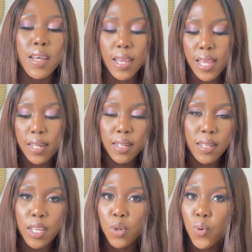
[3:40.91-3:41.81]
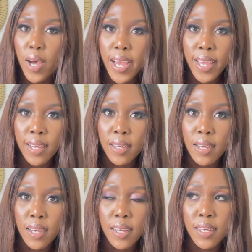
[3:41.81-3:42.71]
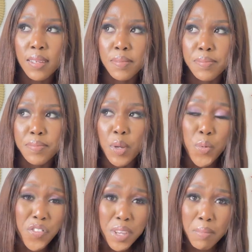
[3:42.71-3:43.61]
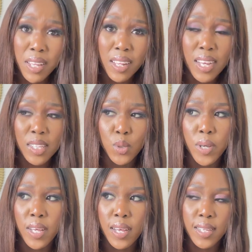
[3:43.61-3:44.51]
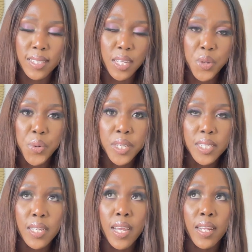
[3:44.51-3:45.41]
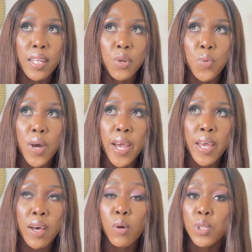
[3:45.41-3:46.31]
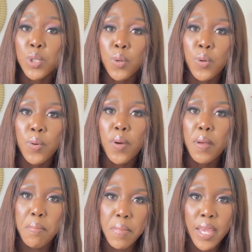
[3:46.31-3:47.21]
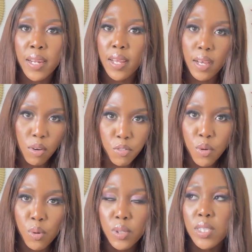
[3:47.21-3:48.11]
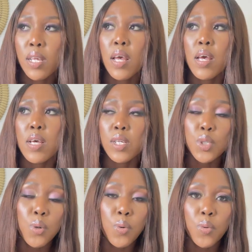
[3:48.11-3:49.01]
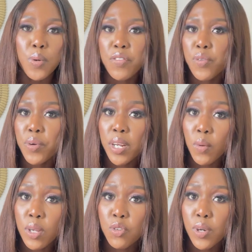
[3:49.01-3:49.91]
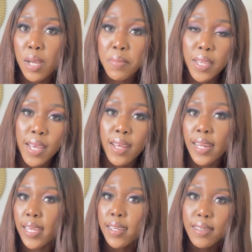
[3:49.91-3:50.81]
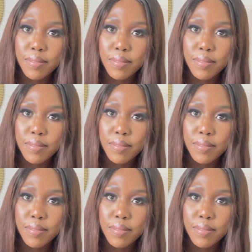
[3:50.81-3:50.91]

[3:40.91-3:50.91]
And they do hire um, female as well as security, and they do hire also men, of course so if you really want to come here like